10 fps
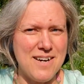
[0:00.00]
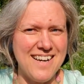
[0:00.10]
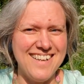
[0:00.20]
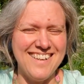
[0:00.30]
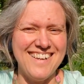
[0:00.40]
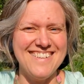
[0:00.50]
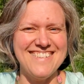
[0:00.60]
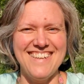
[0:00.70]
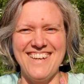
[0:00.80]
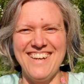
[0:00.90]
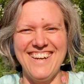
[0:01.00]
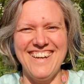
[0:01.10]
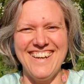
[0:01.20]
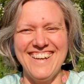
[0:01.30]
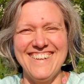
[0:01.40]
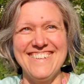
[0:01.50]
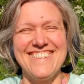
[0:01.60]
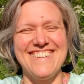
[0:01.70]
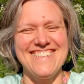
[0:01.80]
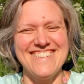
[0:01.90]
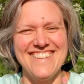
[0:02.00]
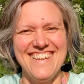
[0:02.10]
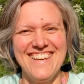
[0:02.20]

highlights here, because